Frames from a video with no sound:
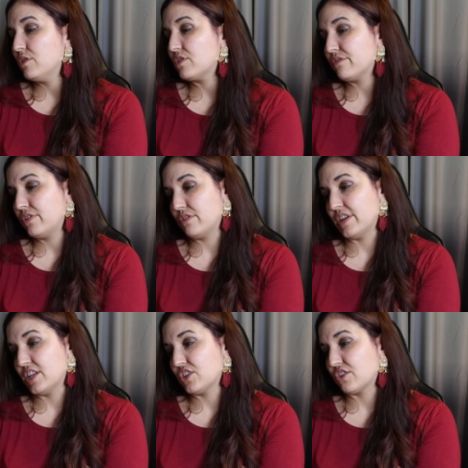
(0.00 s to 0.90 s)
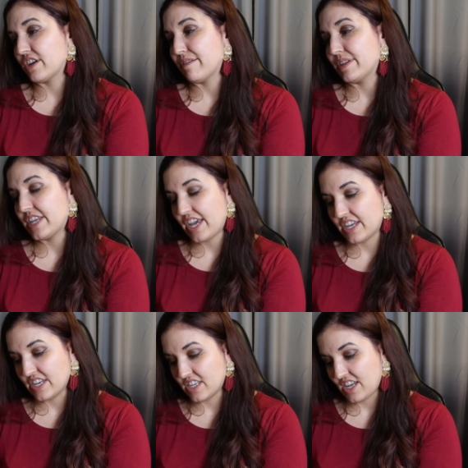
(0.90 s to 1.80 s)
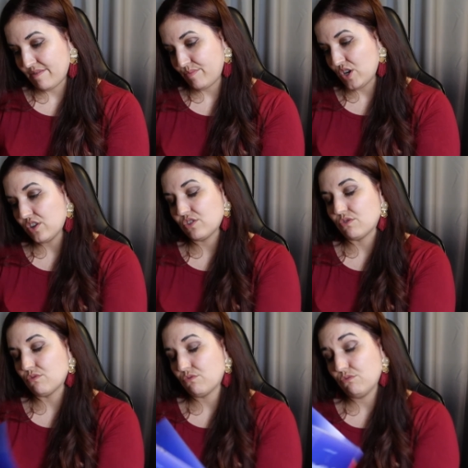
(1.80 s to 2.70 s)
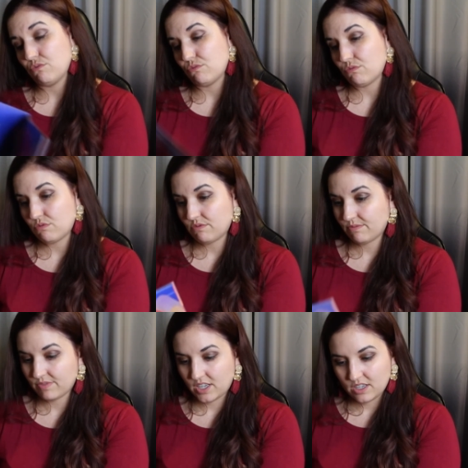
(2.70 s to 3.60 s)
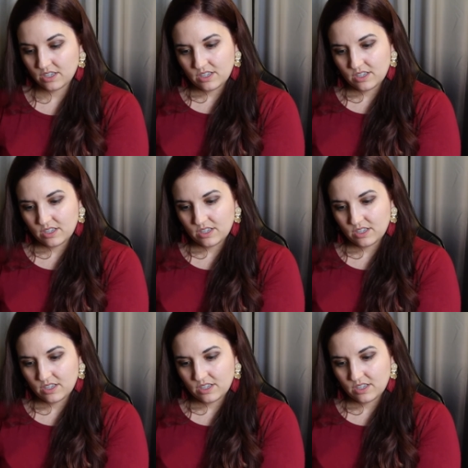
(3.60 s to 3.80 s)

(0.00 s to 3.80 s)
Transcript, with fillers: post a photo on Instagram and tag us at Bokksu. Ooh.